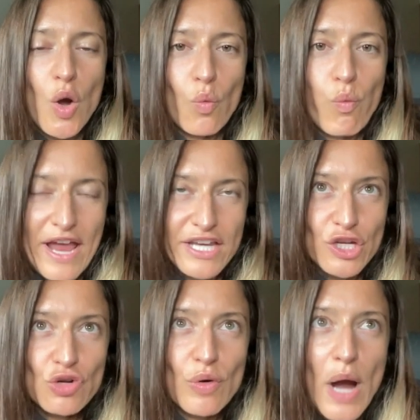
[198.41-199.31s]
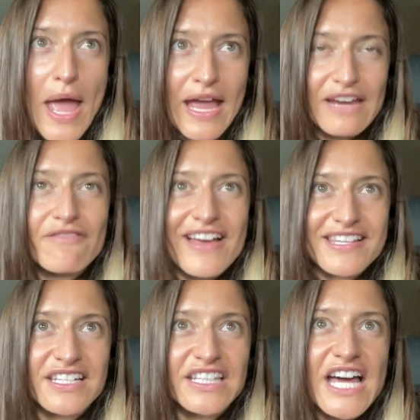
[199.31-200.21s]
When you
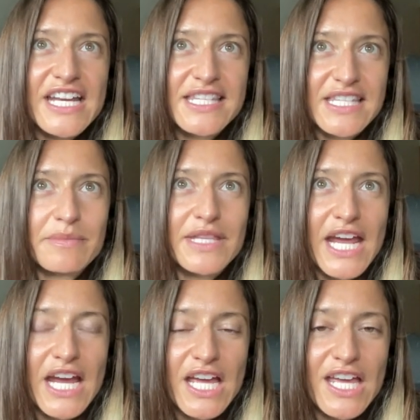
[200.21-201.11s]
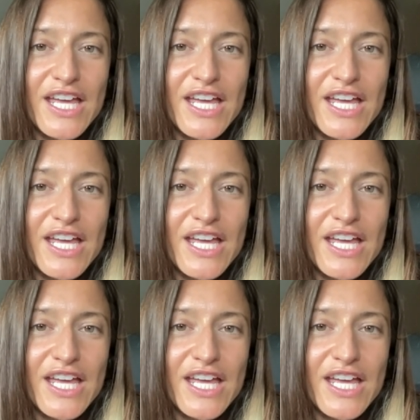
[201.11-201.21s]
invest a lot in something,